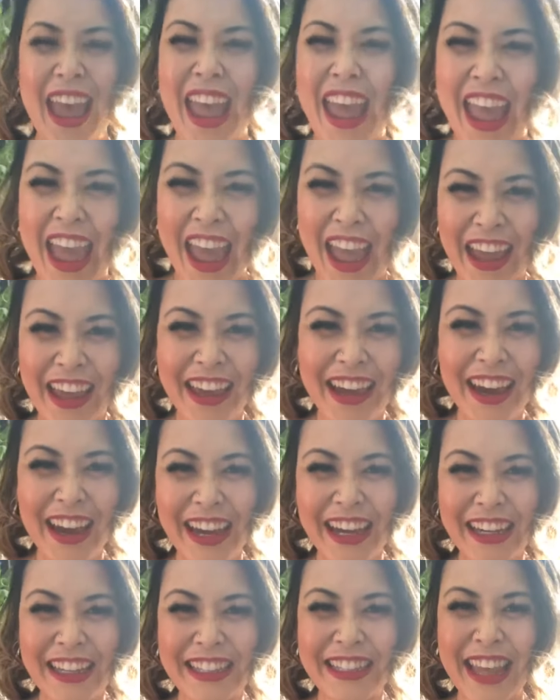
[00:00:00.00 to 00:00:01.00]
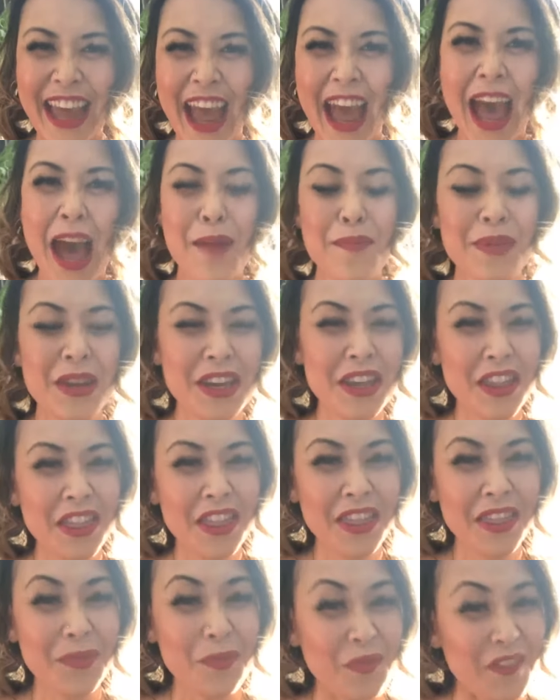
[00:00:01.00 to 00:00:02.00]
Hey guys,
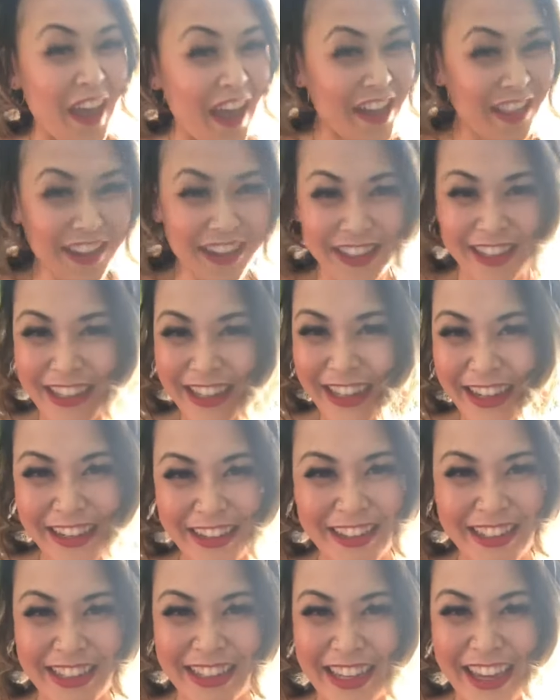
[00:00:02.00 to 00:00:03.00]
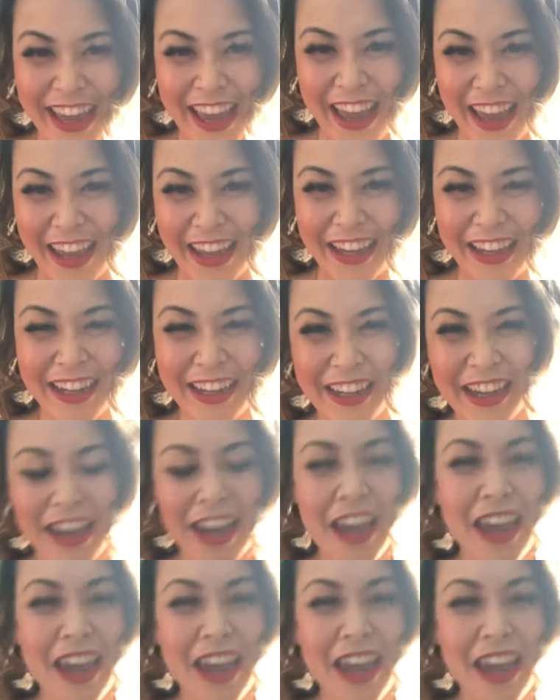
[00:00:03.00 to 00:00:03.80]
happy Valentine's Day.